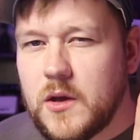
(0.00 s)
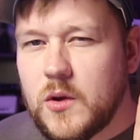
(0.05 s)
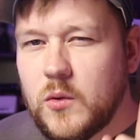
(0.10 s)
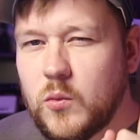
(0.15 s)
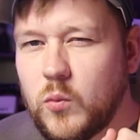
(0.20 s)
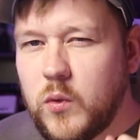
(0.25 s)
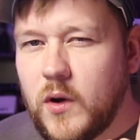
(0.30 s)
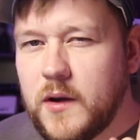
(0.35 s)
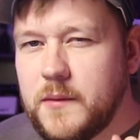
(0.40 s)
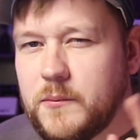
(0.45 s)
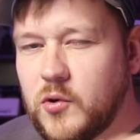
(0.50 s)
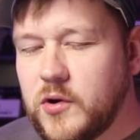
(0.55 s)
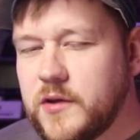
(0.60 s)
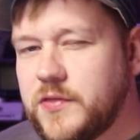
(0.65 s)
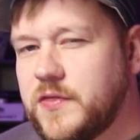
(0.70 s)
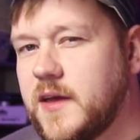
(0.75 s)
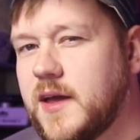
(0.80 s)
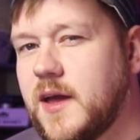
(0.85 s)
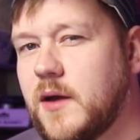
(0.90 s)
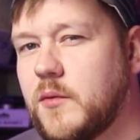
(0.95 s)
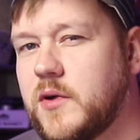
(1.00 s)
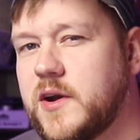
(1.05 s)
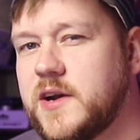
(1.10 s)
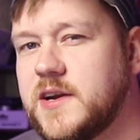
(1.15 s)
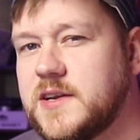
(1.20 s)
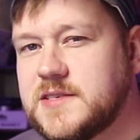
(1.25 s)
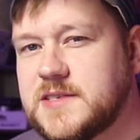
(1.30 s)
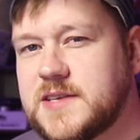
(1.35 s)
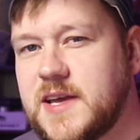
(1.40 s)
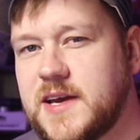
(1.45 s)
One more thing I want to
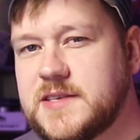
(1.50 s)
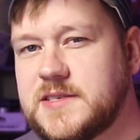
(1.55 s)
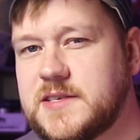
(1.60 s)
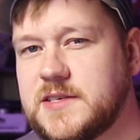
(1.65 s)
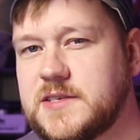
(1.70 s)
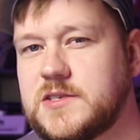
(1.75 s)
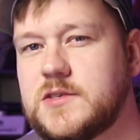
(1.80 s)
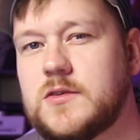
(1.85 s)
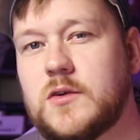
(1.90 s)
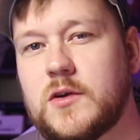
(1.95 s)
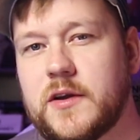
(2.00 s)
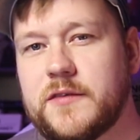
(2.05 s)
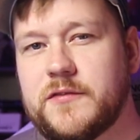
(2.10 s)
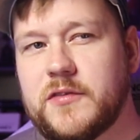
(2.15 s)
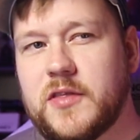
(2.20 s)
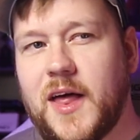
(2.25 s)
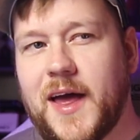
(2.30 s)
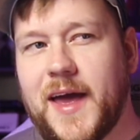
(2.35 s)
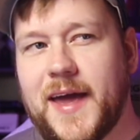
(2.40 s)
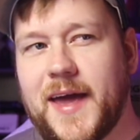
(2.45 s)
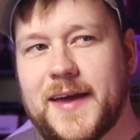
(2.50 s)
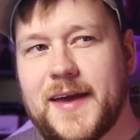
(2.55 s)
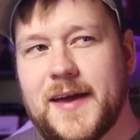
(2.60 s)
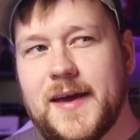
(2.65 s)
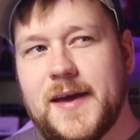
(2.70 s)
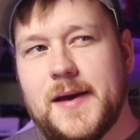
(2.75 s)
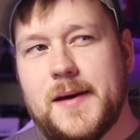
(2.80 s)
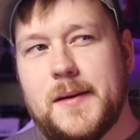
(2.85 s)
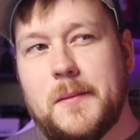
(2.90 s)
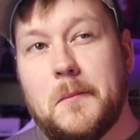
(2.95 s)
discuss is sort of like
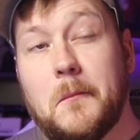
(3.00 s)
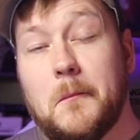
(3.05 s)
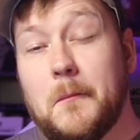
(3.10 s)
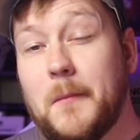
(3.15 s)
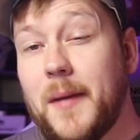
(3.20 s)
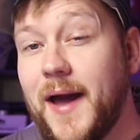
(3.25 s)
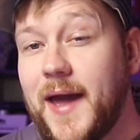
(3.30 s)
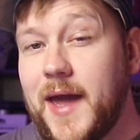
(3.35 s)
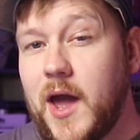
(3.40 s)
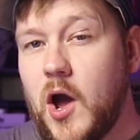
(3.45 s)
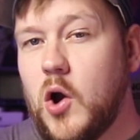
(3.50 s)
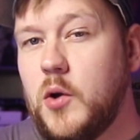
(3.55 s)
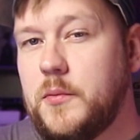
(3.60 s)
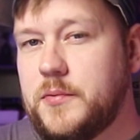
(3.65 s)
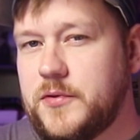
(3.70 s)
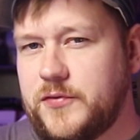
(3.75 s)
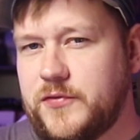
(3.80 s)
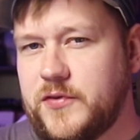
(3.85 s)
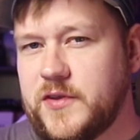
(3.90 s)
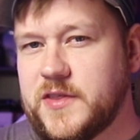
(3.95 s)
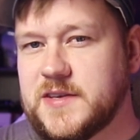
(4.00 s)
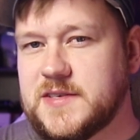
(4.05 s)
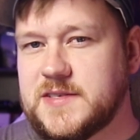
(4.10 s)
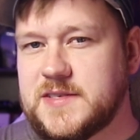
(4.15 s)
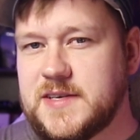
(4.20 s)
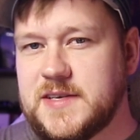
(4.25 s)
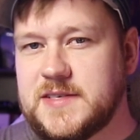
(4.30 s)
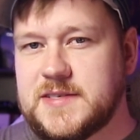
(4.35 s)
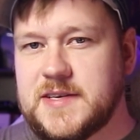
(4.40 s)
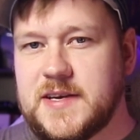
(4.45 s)
my hopes for the
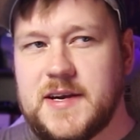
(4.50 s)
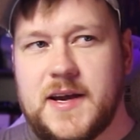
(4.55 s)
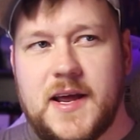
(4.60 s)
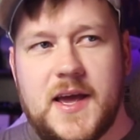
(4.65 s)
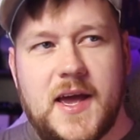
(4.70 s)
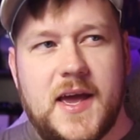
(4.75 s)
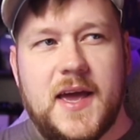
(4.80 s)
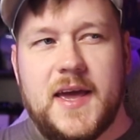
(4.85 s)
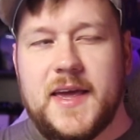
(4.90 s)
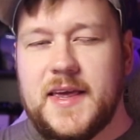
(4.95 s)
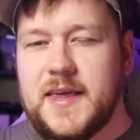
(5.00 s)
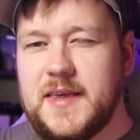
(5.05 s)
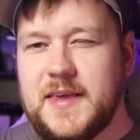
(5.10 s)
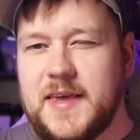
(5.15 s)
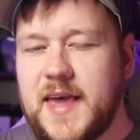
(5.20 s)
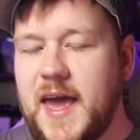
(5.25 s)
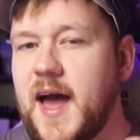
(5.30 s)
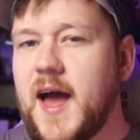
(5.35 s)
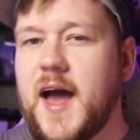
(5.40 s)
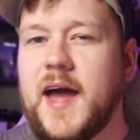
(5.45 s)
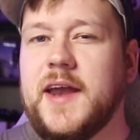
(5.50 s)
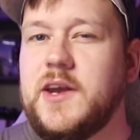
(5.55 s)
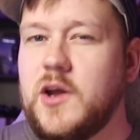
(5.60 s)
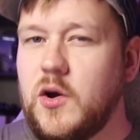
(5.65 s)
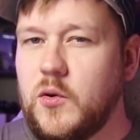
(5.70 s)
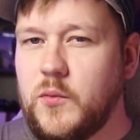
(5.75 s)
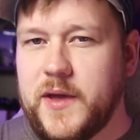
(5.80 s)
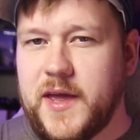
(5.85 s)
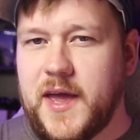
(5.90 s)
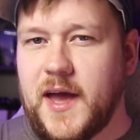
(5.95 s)
season. Yeah, I
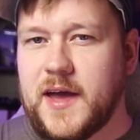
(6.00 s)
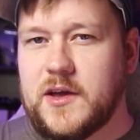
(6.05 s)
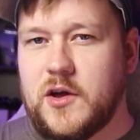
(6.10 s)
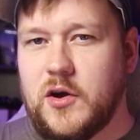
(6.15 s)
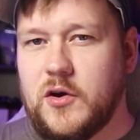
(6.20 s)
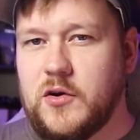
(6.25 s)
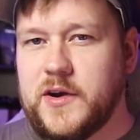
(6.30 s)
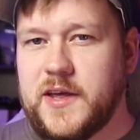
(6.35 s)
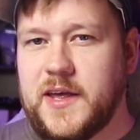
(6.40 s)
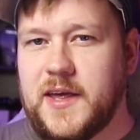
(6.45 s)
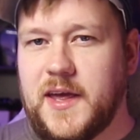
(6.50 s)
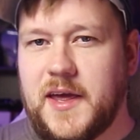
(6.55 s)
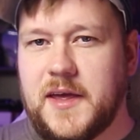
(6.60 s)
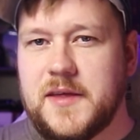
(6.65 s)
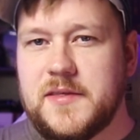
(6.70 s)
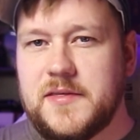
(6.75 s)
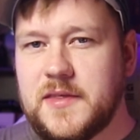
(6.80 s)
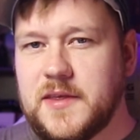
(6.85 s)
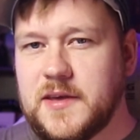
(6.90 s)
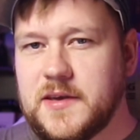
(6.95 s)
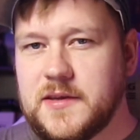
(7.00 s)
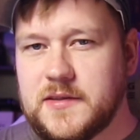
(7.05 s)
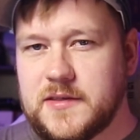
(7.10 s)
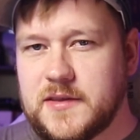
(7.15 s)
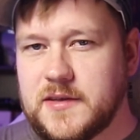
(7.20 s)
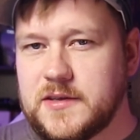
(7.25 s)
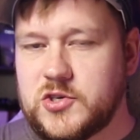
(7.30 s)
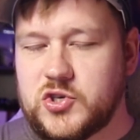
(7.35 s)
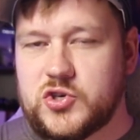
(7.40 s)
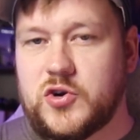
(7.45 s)
know we got Cody in the
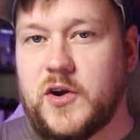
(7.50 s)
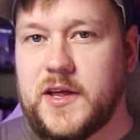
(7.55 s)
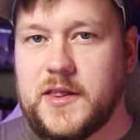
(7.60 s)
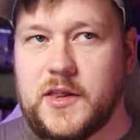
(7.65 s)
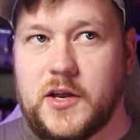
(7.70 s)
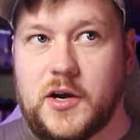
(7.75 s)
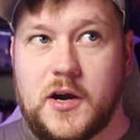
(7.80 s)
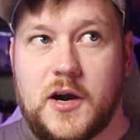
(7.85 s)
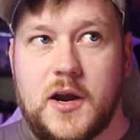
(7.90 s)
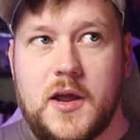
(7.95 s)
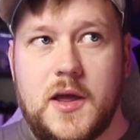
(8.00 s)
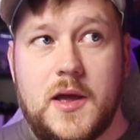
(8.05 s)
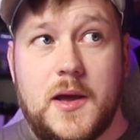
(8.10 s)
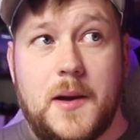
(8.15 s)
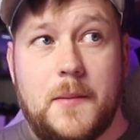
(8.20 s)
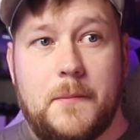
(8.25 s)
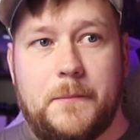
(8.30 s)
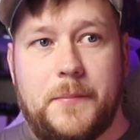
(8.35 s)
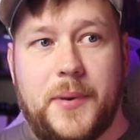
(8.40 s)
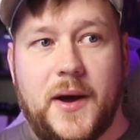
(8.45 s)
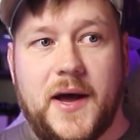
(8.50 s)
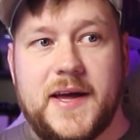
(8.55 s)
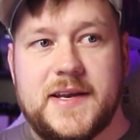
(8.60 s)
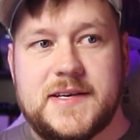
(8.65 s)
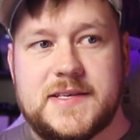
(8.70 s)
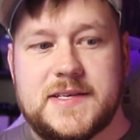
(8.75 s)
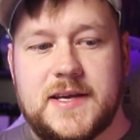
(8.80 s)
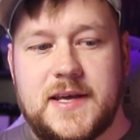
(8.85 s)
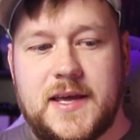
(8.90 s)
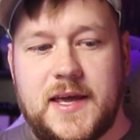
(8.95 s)
the trailer,
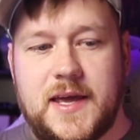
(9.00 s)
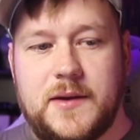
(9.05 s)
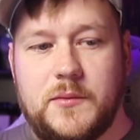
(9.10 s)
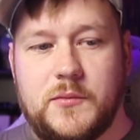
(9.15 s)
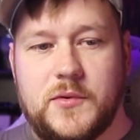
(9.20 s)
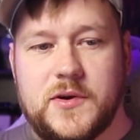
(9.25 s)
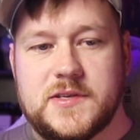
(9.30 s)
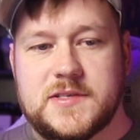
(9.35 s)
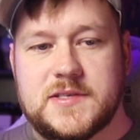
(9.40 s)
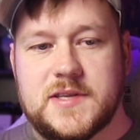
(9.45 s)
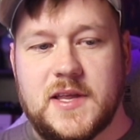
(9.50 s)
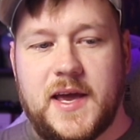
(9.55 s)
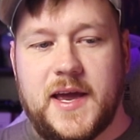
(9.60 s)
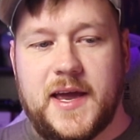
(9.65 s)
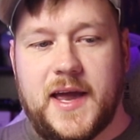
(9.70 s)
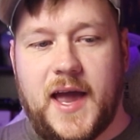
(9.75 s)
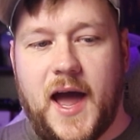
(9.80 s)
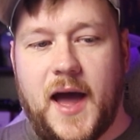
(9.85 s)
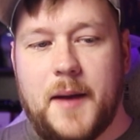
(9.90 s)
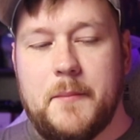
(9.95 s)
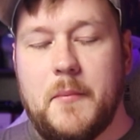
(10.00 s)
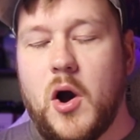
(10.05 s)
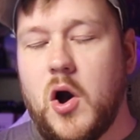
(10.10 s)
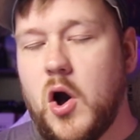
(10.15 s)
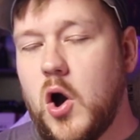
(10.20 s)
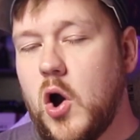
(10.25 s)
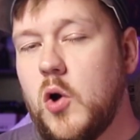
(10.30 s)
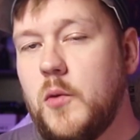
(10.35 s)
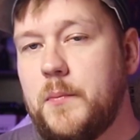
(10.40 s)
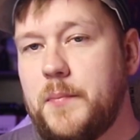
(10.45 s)
but it was like I'm
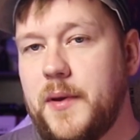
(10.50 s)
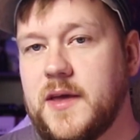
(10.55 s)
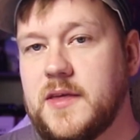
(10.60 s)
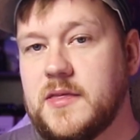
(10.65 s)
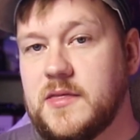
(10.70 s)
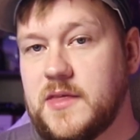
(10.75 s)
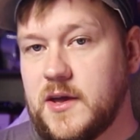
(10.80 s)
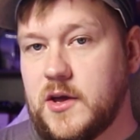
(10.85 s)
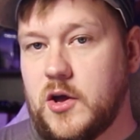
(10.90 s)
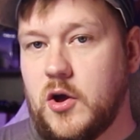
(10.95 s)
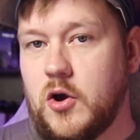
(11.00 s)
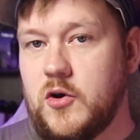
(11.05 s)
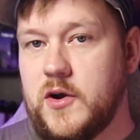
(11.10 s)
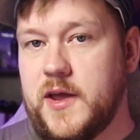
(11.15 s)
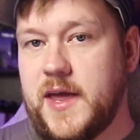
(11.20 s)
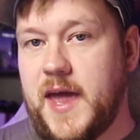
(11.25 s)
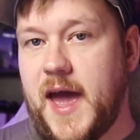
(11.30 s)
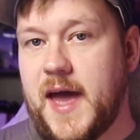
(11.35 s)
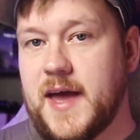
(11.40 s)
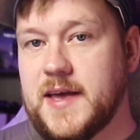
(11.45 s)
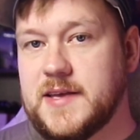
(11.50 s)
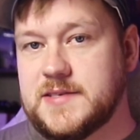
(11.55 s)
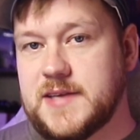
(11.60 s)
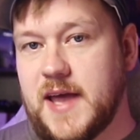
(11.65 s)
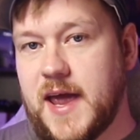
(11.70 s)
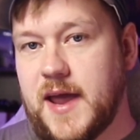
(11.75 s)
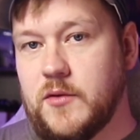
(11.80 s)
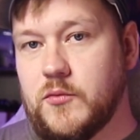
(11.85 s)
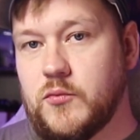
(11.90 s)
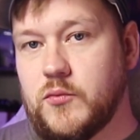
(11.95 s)
hoping that Cody has
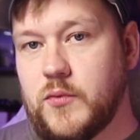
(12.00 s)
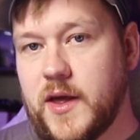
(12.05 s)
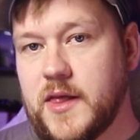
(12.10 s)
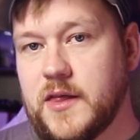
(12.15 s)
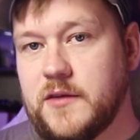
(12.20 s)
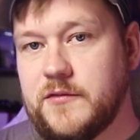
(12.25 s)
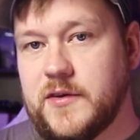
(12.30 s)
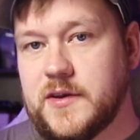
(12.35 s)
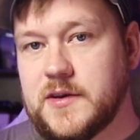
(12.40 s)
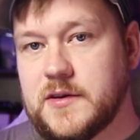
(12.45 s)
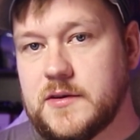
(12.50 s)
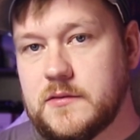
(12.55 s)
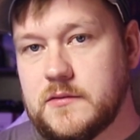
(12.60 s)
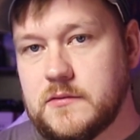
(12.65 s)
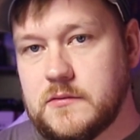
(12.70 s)
a relevant